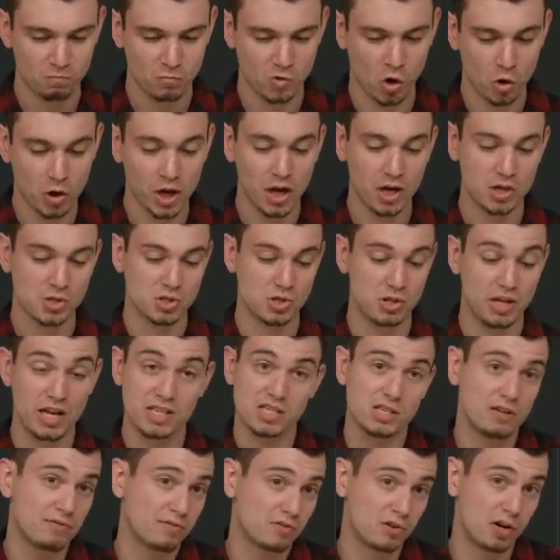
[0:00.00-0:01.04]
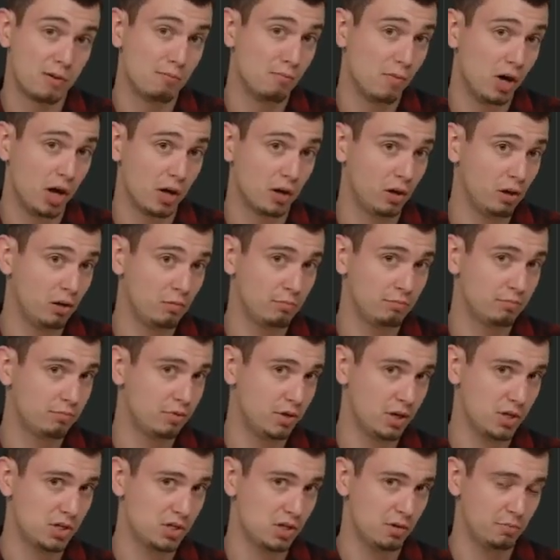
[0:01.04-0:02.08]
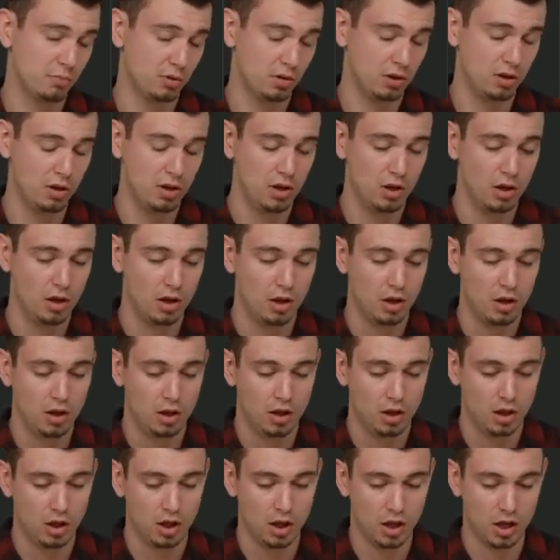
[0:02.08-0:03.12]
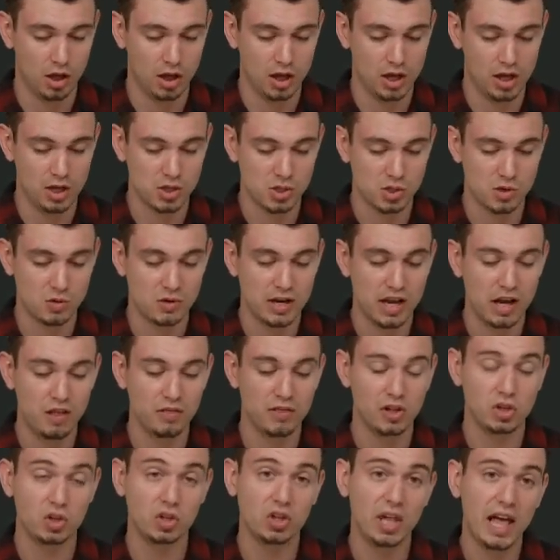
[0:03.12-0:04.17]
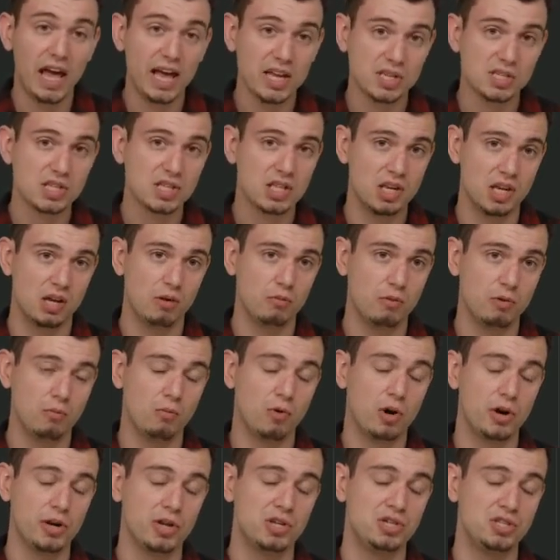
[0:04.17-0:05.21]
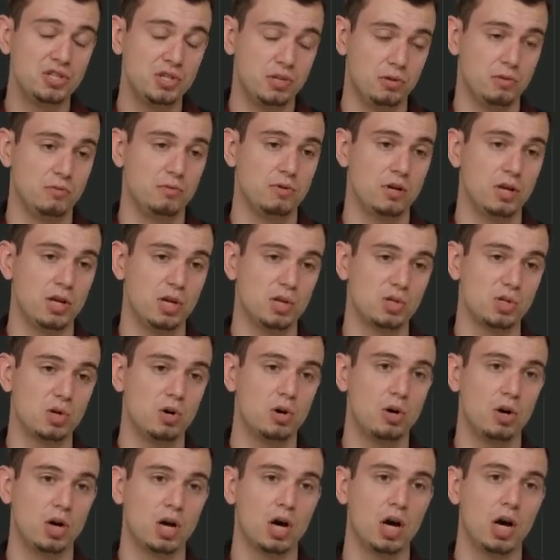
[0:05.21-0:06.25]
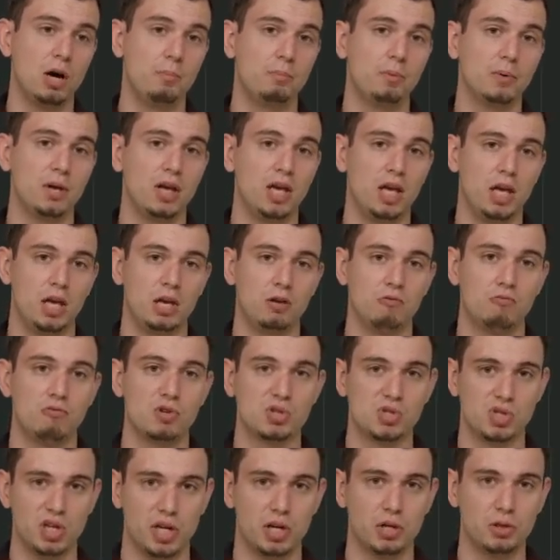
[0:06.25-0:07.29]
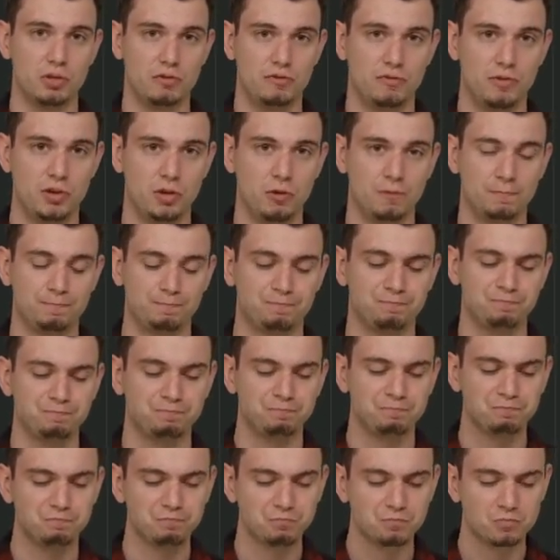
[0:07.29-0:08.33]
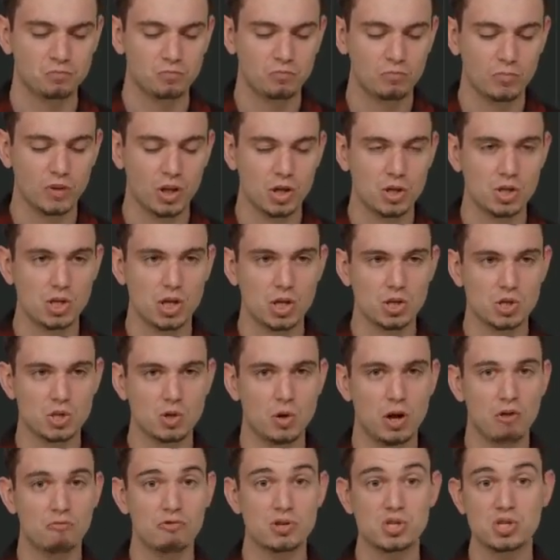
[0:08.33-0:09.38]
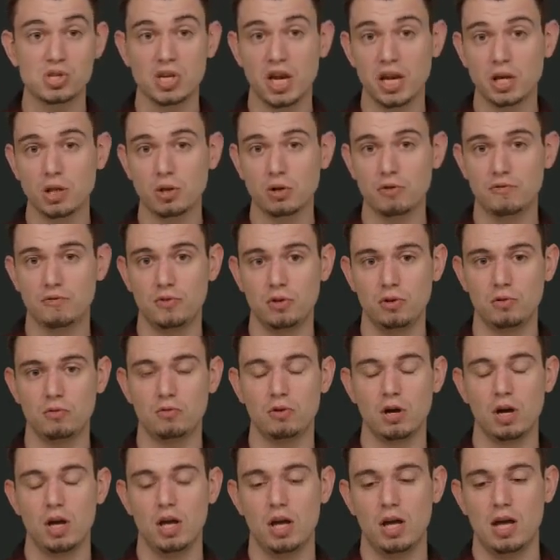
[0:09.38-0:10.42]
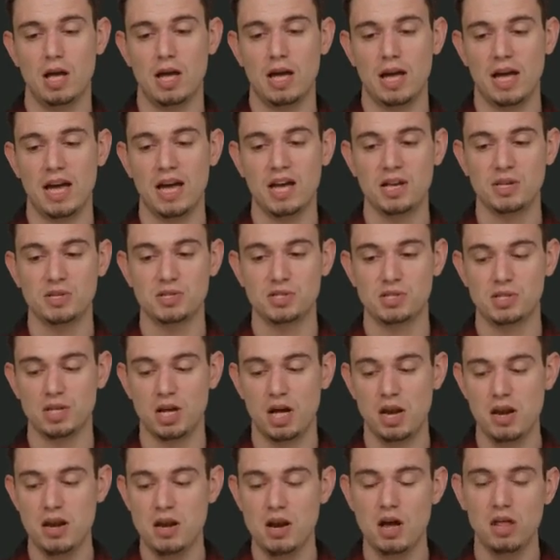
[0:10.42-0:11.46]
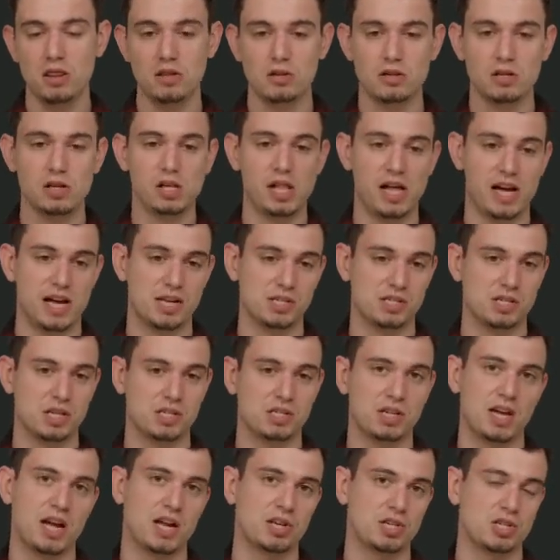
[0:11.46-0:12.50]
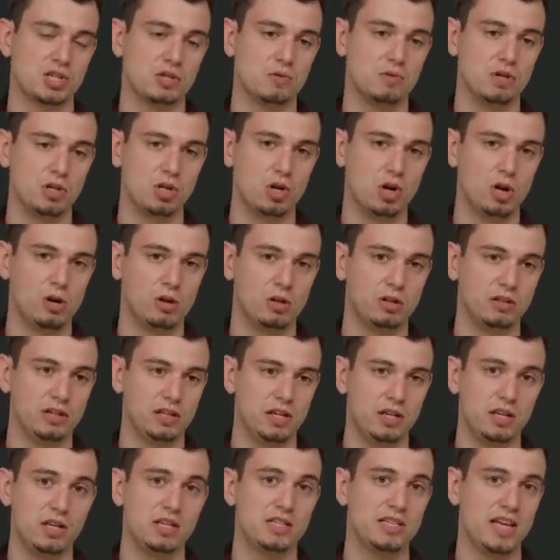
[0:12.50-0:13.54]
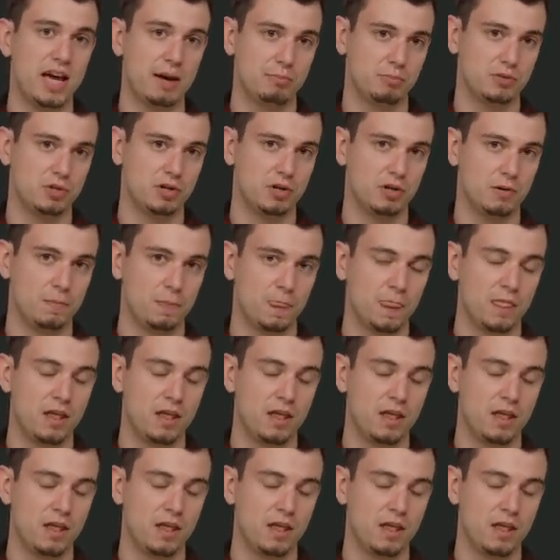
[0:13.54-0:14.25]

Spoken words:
OK, so that's it for our model. Pretty simple. And so now the last thing we want to do is hook up a recycler view. So a recycler view has another class attached to it called an adapter.